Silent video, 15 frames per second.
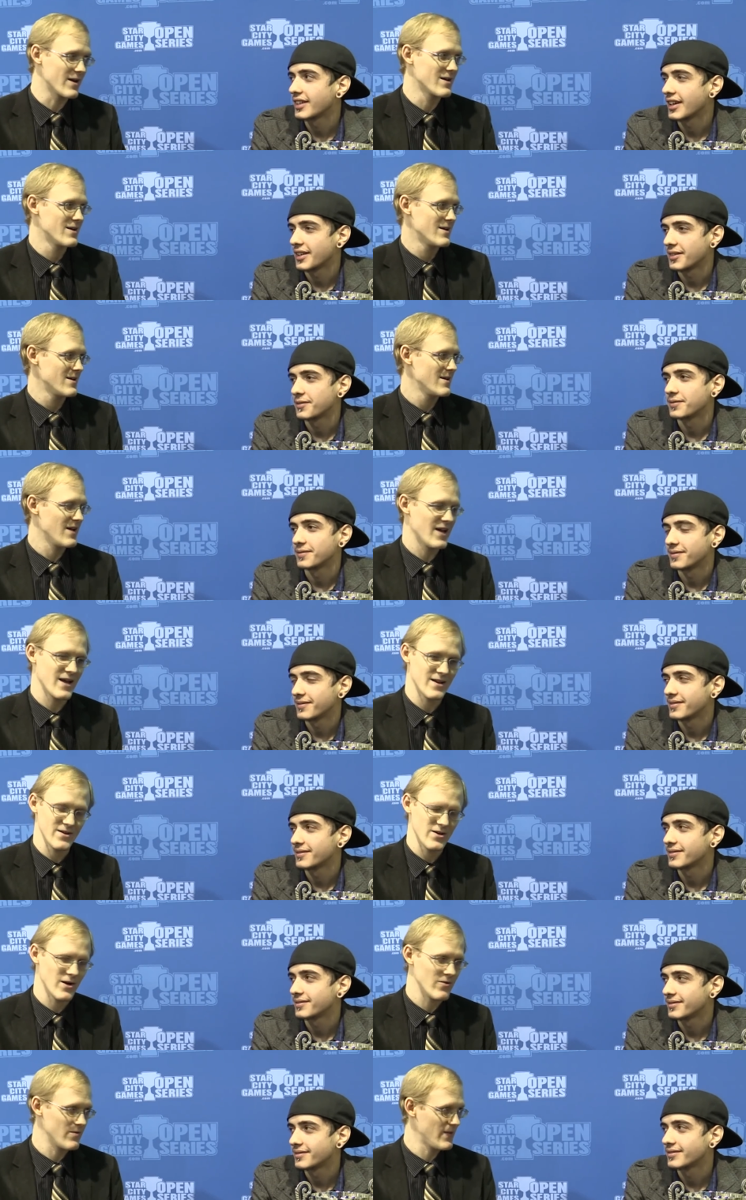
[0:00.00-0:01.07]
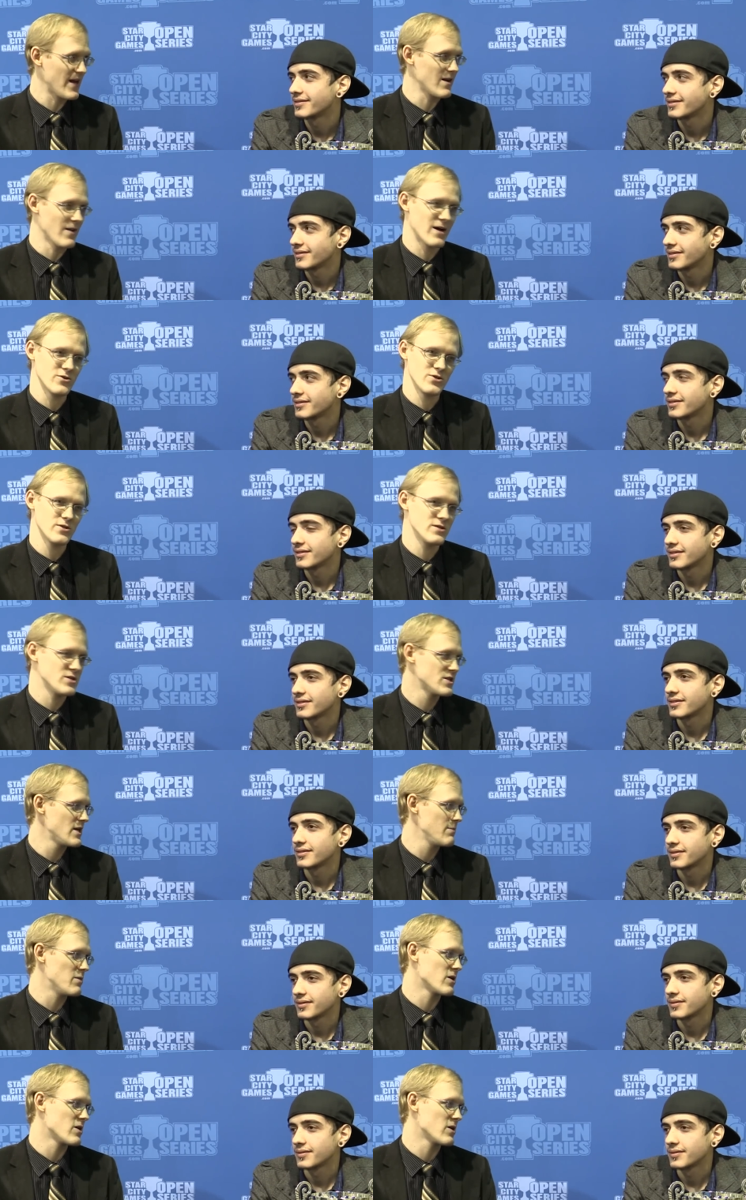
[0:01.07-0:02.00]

Speaker 1: Yeah. And you know that allowed you to just keep